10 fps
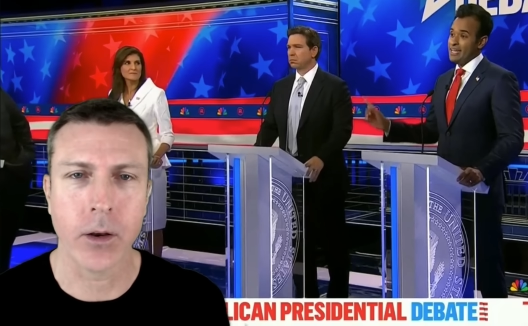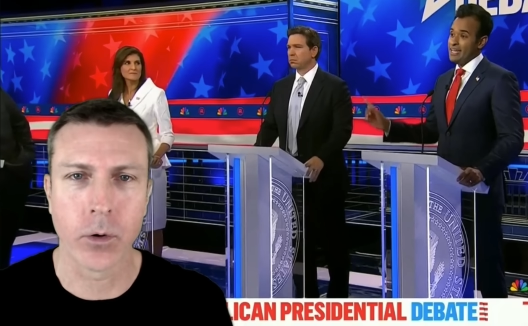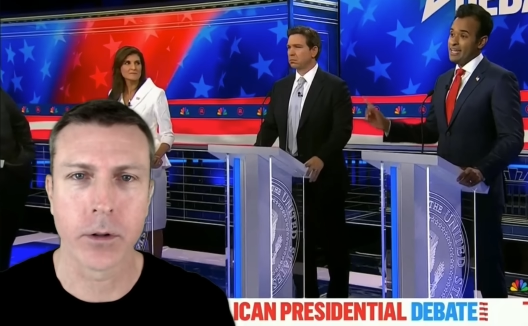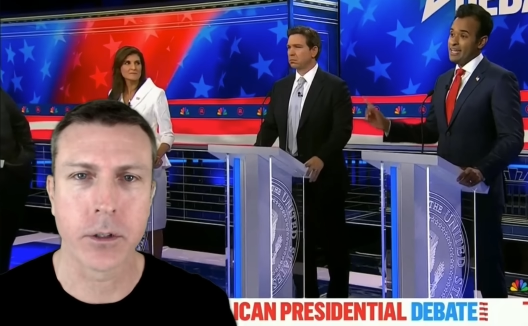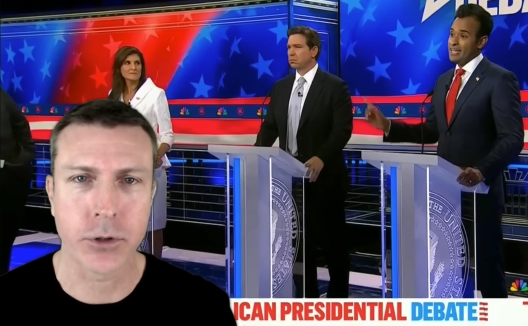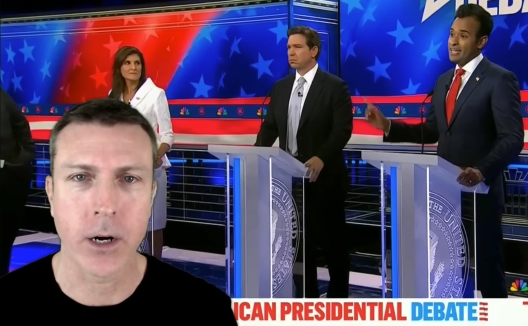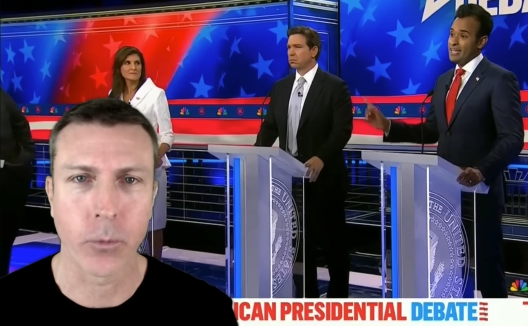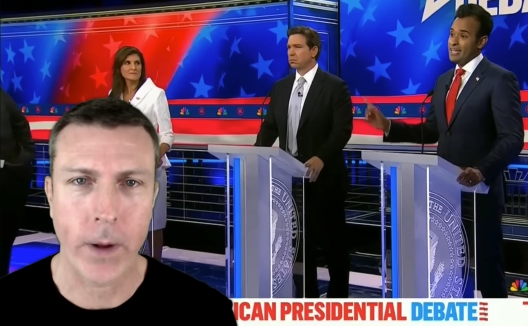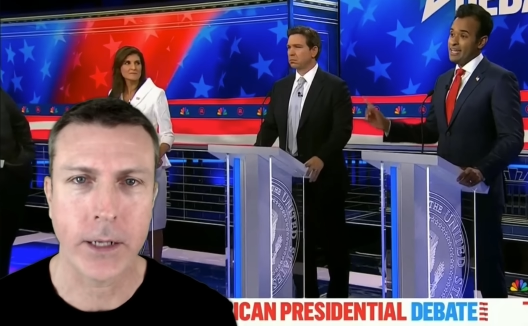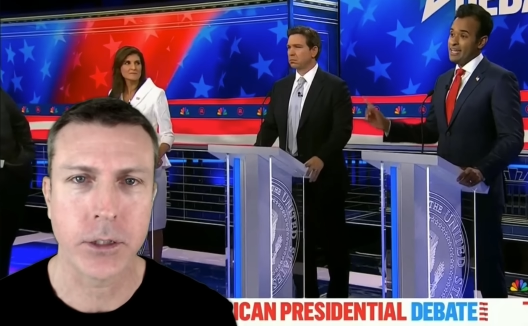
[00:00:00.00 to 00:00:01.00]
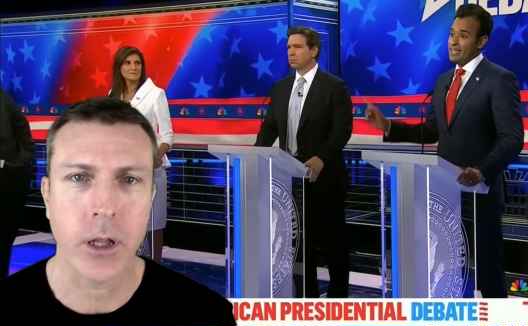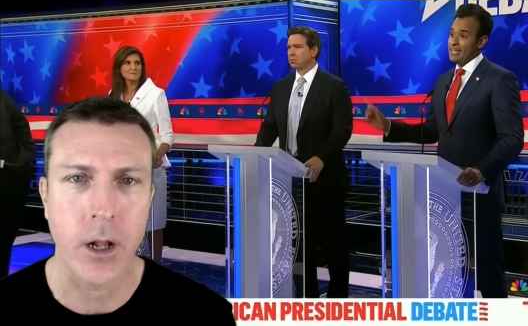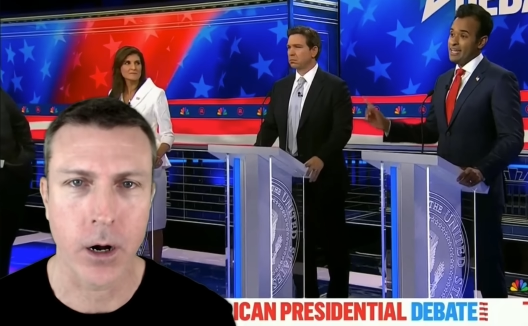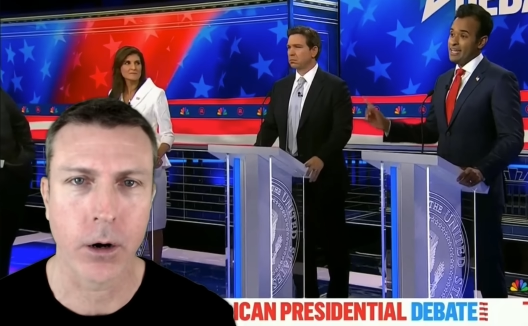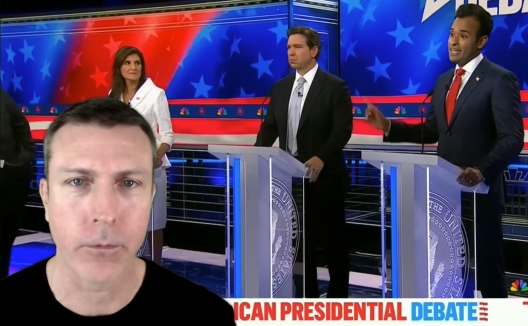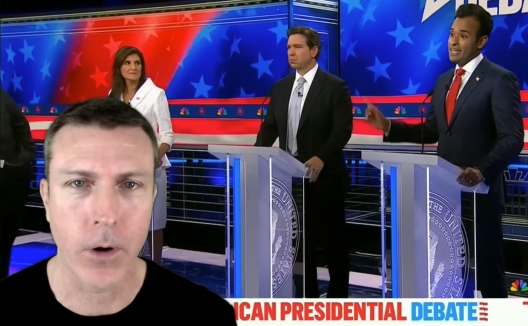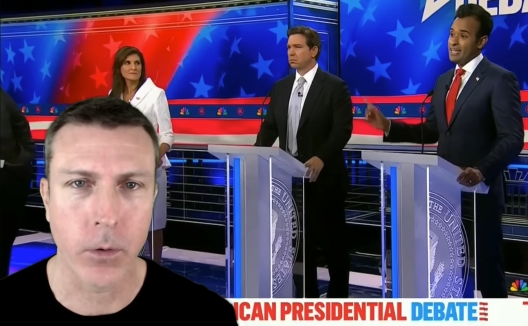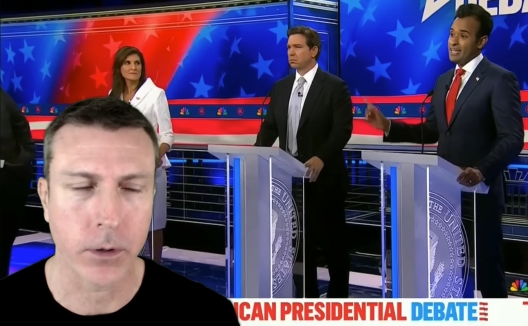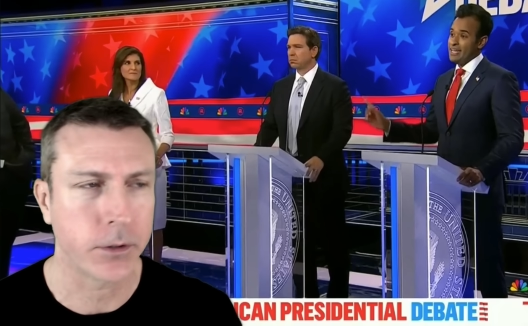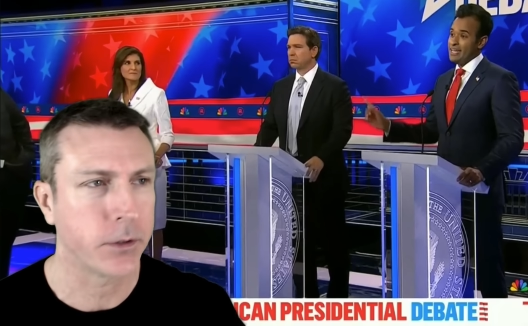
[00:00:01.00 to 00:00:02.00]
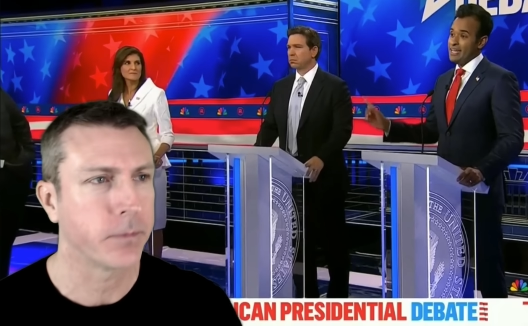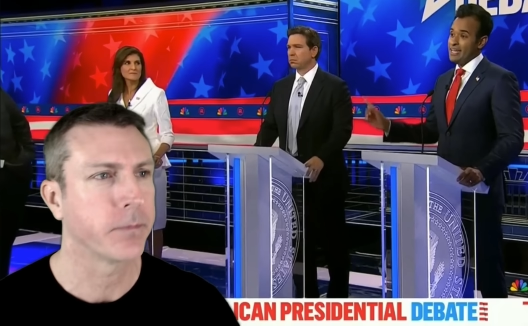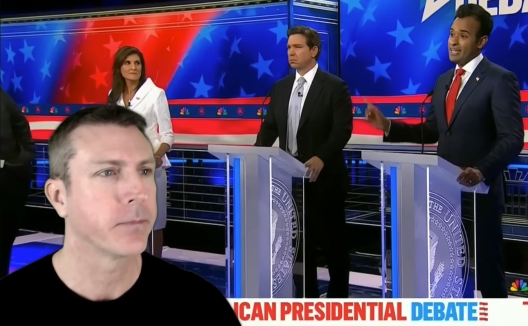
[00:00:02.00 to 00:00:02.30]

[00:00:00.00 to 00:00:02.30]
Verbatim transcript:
Speaker 1: in order to try to reach the younger voters.